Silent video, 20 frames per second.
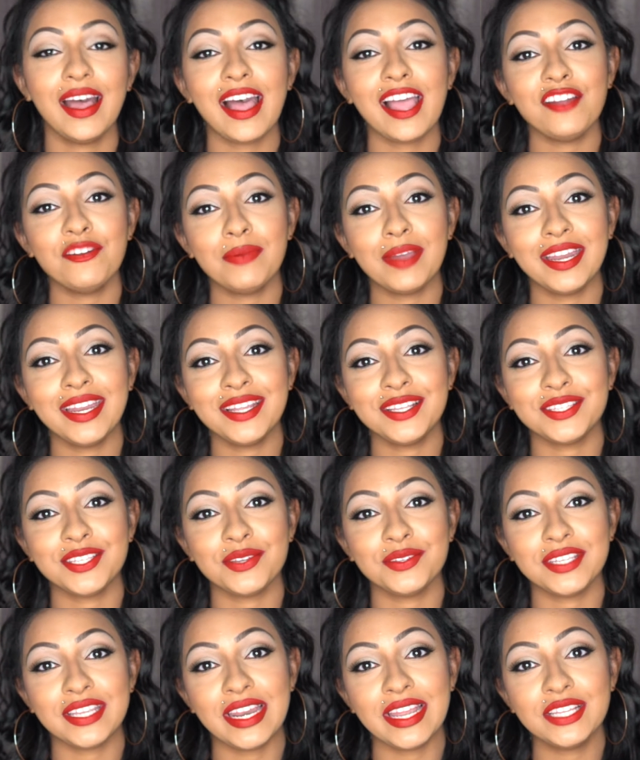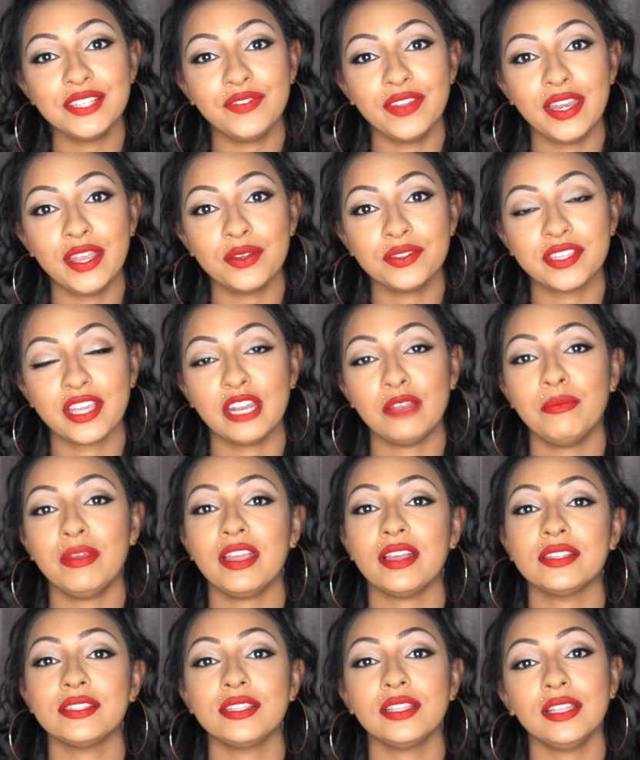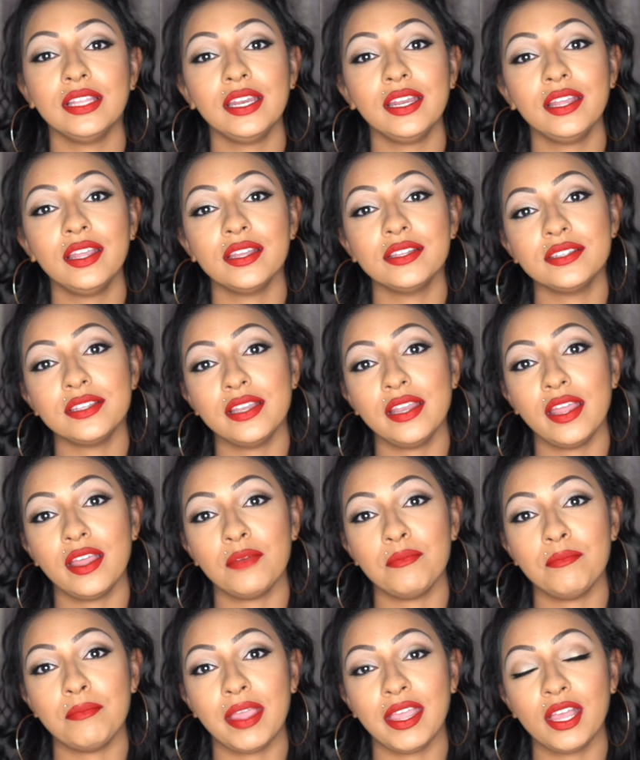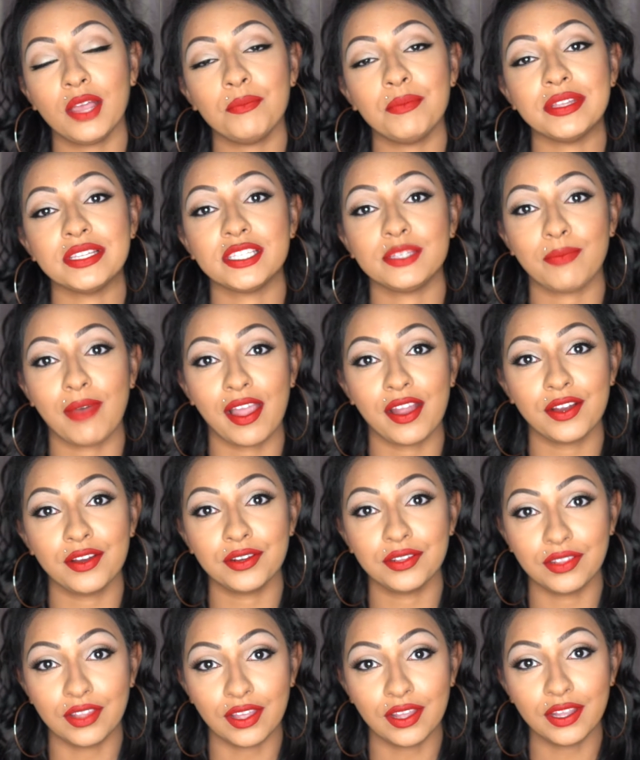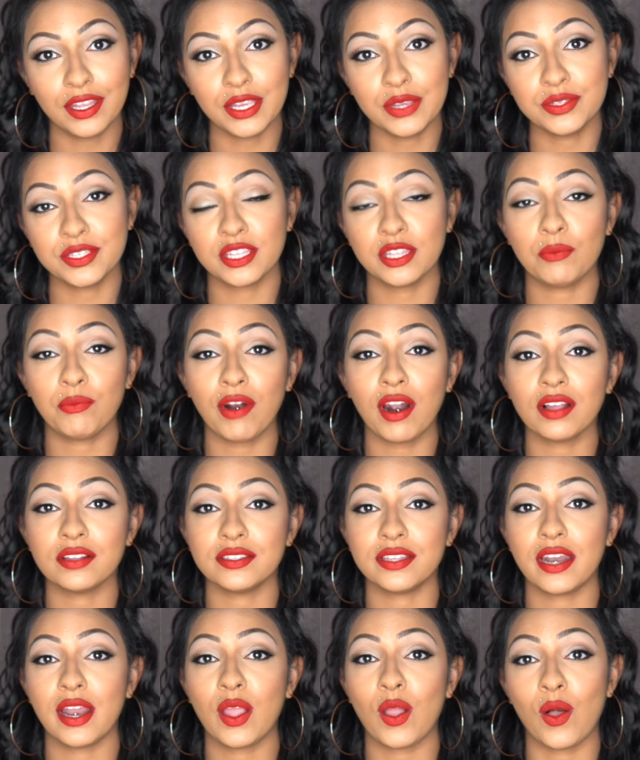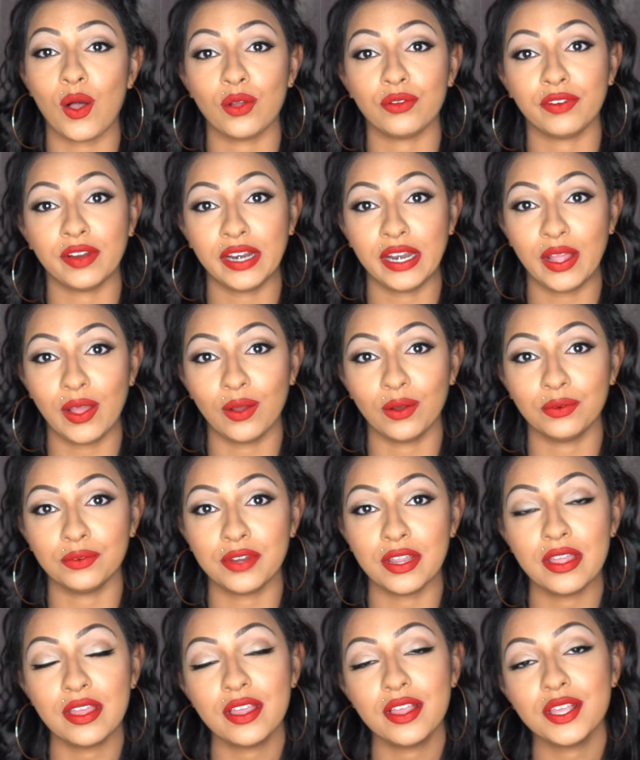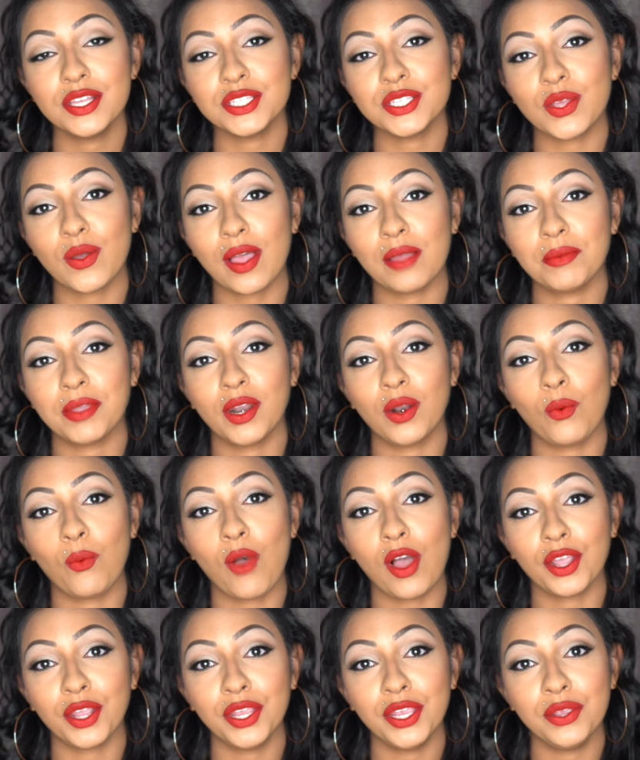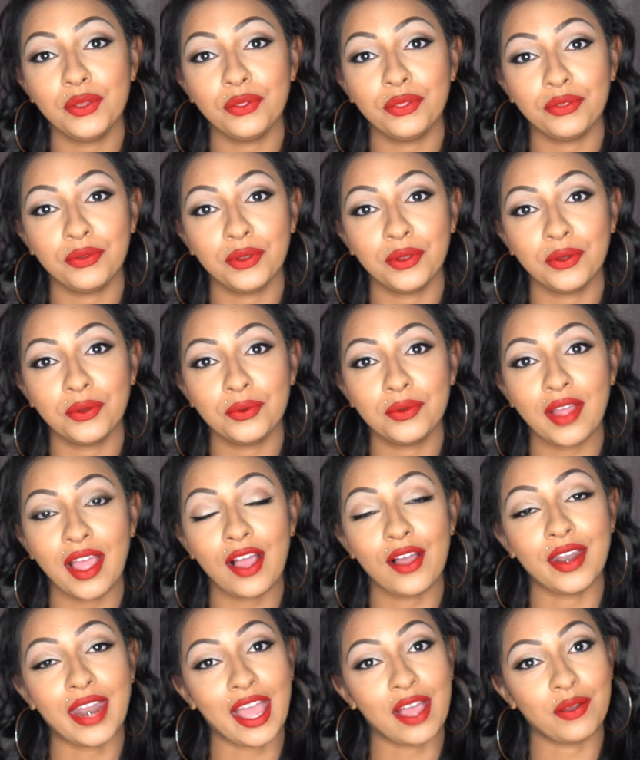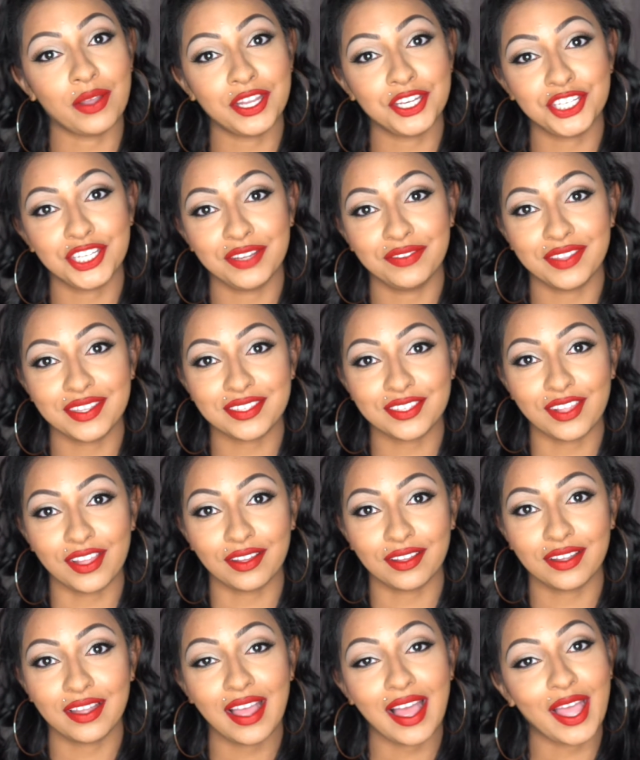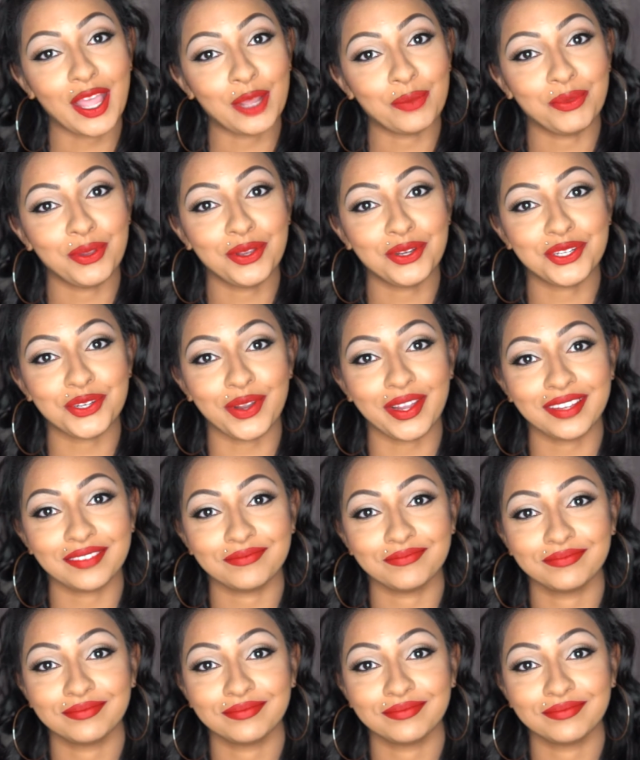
Hi everybody, so today's video is going to be a Selena Quintanilla makeup inspired look using the products that I already owned. So I'm going to walk you through on how I achieved this look. I hope you enjoy.